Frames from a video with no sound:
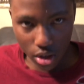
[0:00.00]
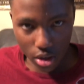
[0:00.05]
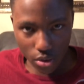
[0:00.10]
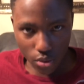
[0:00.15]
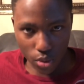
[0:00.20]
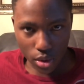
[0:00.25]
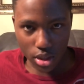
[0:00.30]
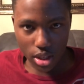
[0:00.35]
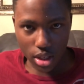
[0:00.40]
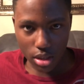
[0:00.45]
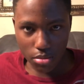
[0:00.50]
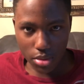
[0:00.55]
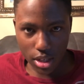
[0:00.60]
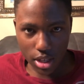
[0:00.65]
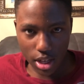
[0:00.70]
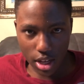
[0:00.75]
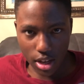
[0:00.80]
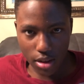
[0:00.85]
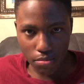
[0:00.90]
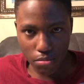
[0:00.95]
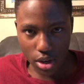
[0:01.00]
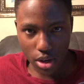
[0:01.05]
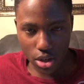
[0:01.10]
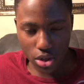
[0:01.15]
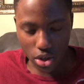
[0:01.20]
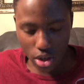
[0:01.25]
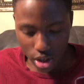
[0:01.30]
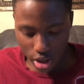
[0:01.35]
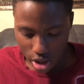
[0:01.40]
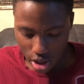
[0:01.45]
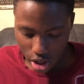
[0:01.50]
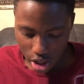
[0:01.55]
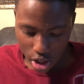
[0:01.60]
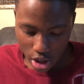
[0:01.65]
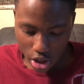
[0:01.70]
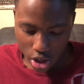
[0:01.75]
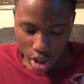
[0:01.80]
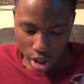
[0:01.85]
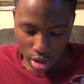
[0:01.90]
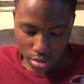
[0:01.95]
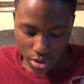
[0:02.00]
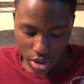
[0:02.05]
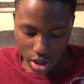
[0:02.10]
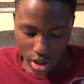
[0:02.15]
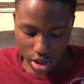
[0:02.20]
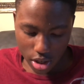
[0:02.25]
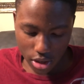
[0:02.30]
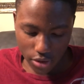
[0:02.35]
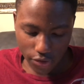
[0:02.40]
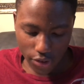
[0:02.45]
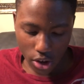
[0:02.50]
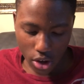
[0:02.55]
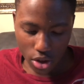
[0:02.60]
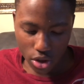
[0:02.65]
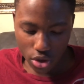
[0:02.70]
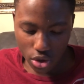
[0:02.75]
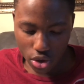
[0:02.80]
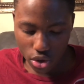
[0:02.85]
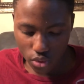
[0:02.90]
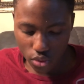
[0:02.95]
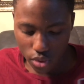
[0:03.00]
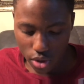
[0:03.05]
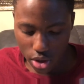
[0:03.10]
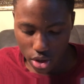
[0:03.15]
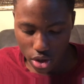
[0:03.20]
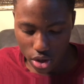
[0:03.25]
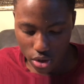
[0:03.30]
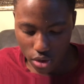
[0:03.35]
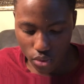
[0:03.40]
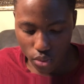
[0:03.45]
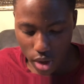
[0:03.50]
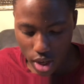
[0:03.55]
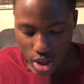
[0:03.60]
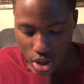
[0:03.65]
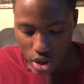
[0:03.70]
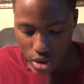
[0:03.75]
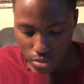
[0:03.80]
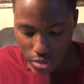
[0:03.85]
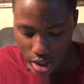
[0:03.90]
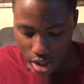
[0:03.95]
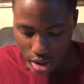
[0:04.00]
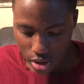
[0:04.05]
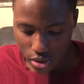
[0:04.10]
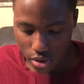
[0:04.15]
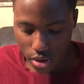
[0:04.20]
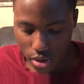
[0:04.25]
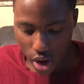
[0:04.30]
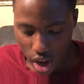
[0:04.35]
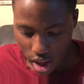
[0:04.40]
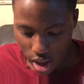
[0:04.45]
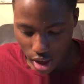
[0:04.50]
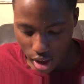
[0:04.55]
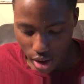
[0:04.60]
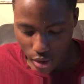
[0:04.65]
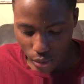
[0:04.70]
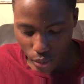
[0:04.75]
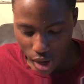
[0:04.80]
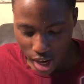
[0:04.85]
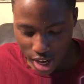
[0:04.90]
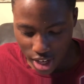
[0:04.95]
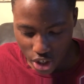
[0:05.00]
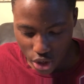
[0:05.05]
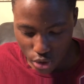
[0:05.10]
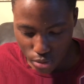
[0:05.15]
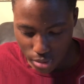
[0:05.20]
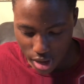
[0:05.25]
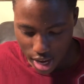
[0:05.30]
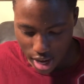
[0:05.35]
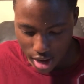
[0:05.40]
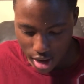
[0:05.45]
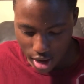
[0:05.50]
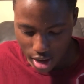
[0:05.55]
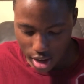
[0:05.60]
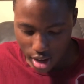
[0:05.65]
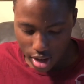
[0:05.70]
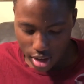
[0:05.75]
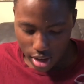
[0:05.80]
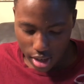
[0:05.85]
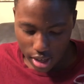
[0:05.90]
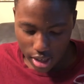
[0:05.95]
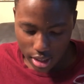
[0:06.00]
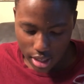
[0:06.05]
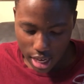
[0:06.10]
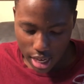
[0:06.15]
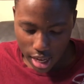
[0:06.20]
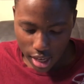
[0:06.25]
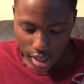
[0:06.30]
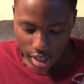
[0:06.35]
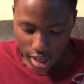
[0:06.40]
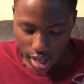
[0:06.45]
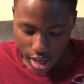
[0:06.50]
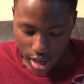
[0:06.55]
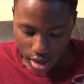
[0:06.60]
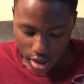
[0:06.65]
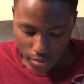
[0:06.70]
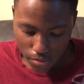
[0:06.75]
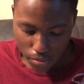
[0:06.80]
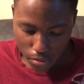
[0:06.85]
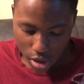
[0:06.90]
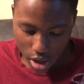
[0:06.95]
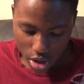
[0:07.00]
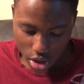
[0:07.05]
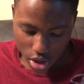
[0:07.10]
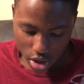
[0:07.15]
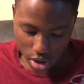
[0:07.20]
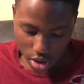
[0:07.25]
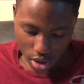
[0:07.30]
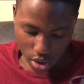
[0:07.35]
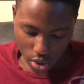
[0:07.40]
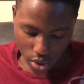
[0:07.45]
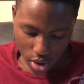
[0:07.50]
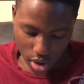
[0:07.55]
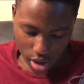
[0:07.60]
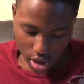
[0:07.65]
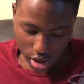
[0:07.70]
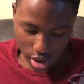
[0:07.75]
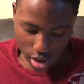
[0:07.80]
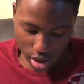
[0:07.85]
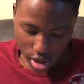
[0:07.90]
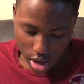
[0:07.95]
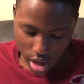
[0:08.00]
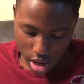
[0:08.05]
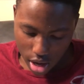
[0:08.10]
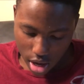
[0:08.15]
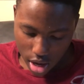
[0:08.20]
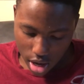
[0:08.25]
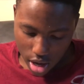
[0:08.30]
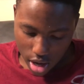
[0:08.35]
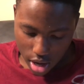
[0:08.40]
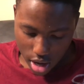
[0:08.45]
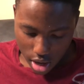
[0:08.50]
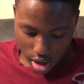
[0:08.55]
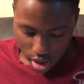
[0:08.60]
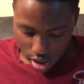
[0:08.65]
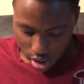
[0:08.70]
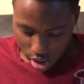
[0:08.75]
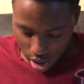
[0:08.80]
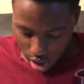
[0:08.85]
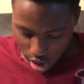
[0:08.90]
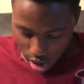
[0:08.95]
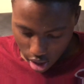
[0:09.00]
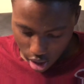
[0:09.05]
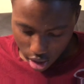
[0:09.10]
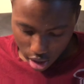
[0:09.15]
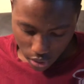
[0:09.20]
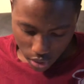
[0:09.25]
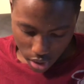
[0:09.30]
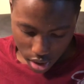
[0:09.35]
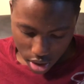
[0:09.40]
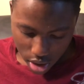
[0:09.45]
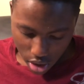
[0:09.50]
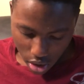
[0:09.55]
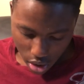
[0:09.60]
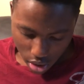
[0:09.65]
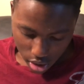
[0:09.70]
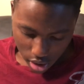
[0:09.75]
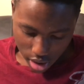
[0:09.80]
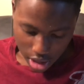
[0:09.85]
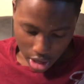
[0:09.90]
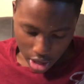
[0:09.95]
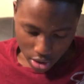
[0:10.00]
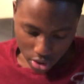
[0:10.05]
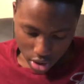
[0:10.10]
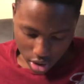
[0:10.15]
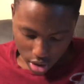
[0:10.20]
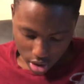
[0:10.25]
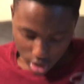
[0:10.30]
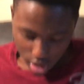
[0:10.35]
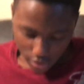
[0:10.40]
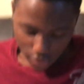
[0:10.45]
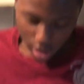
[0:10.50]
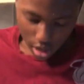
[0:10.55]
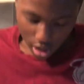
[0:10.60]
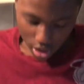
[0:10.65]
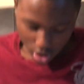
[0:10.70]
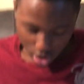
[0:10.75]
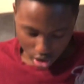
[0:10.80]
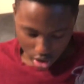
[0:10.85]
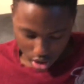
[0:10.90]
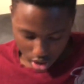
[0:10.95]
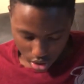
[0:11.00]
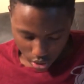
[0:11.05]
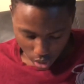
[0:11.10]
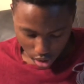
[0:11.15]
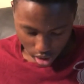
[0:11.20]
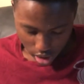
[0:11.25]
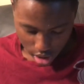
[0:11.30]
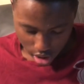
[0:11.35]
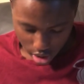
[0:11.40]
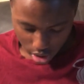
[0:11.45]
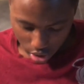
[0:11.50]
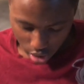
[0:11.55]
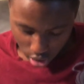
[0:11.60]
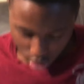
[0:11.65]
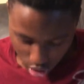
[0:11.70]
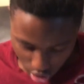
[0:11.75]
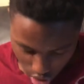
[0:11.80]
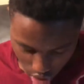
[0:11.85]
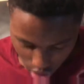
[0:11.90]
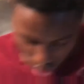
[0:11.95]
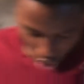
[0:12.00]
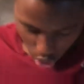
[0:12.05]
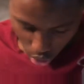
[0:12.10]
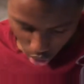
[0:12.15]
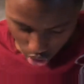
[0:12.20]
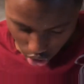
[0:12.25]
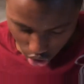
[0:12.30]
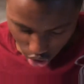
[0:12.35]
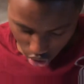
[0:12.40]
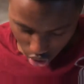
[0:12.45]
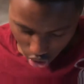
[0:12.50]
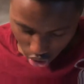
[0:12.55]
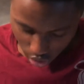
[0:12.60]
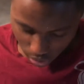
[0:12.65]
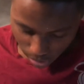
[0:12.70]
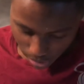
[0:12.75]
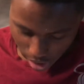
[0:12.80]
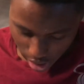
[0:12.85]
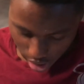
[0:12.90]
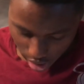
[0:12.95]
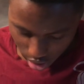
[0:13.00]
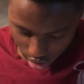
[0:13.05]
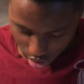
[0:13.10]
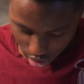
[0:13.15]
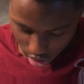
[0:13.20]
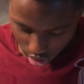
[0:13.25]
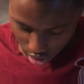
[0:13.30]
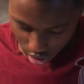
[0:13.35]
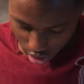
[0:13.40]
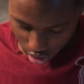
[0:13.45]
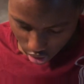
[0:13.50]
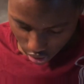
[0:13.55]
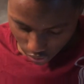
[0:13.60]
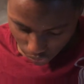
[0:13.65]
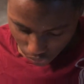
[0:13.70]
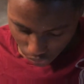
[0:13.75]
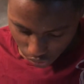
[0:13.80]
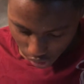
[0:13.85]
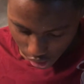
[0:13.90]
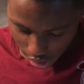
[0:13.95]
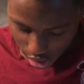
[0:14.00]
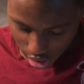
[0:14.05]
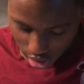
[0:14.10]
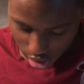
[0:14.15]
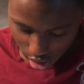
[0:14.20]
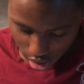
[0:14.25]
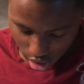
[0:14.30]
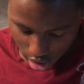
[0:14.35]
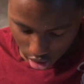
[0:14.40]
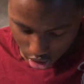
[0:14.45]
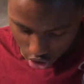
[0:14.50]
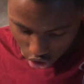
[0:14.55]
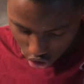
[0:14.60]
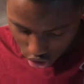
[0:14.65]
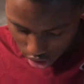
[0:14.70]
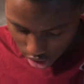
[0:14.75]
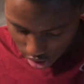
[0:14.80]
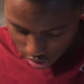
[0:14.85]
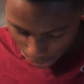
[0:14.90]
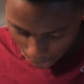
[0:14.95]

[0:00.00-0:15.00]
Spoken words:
once he became president, he changed his father's resume and delegated much authority. In result, thousands of Haitians were killed, tortured, and fled the country.